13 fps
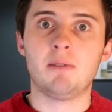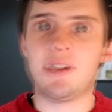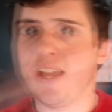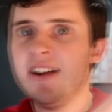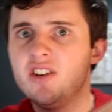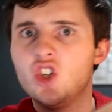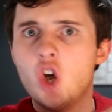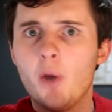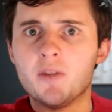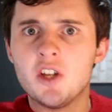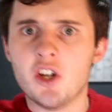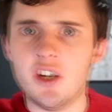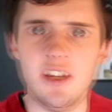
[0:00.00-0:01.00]
But then,
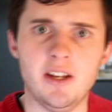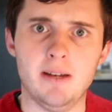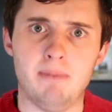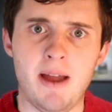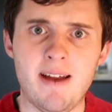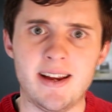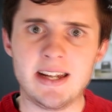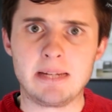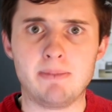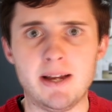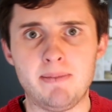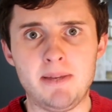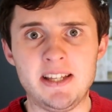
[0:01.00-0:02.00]
jobs are good in. Pairing it to
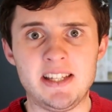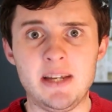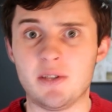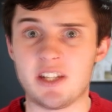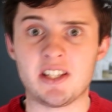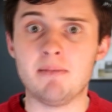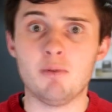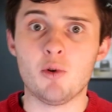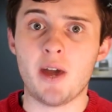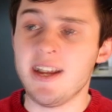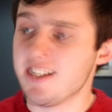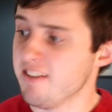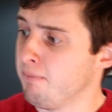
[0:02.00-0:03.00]
my PC was a simple
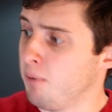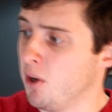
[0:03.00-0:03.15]
case of